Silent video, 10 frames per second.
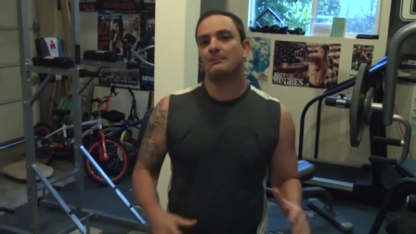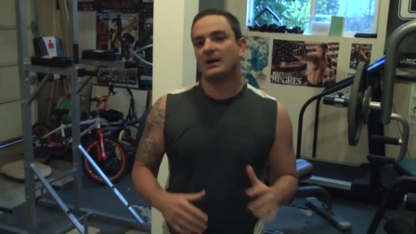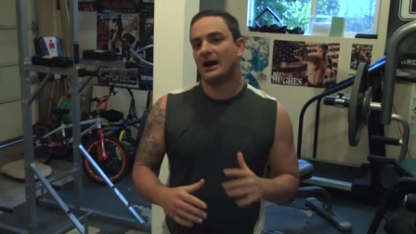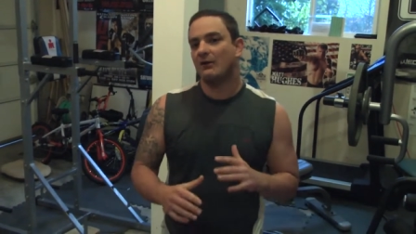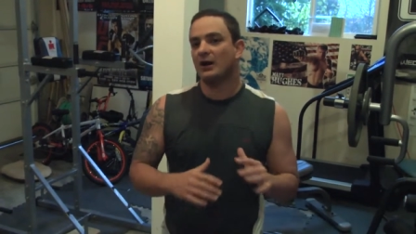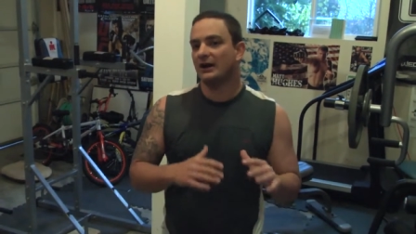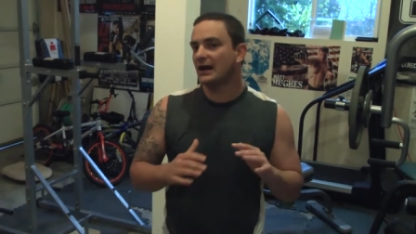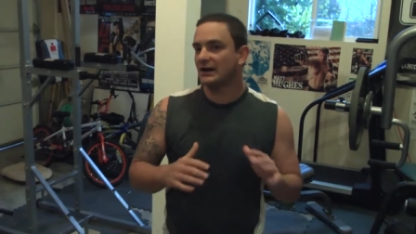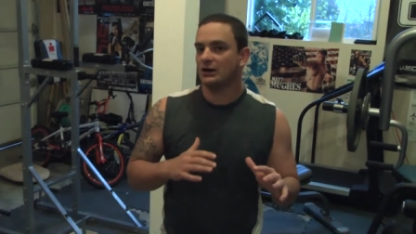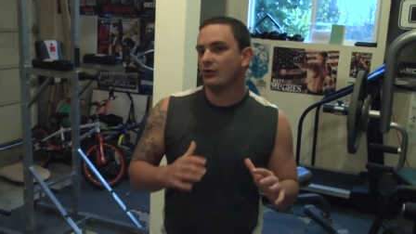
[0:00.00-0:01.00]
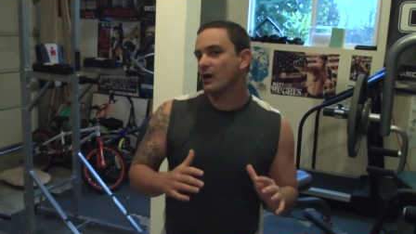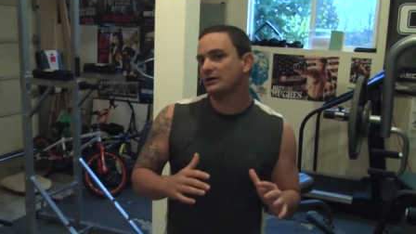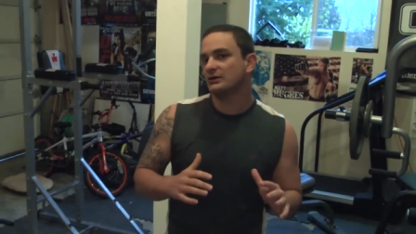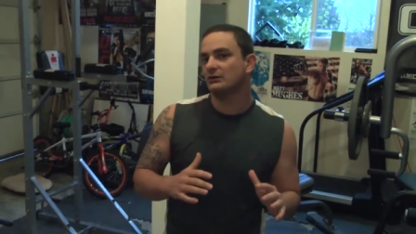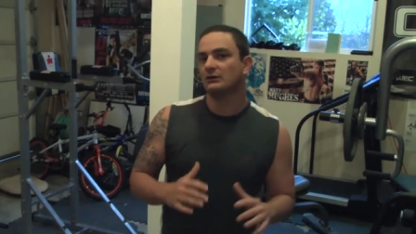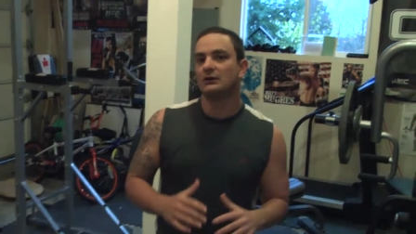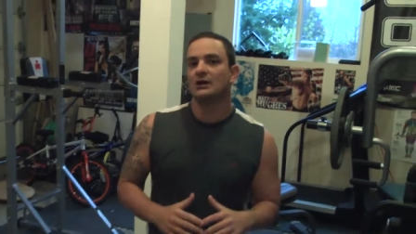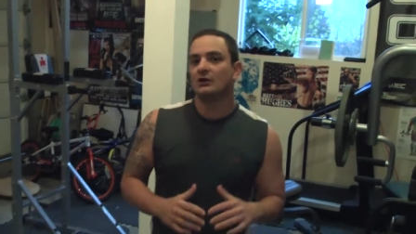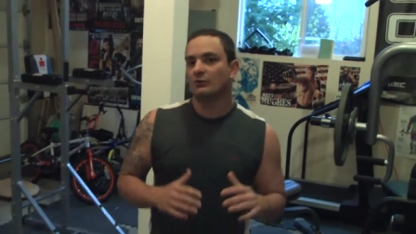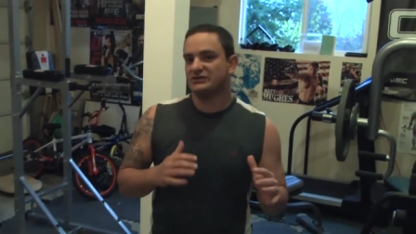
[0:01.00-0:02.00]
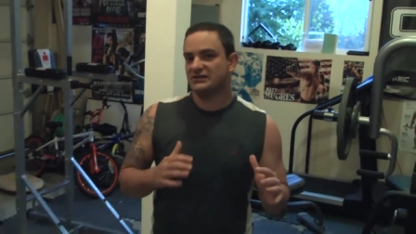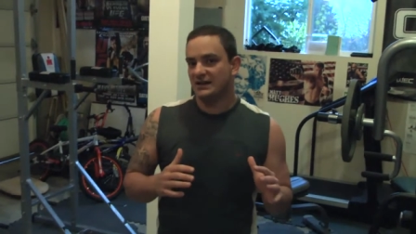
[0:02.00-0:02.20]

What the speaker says: But I want to kind of chronicle what's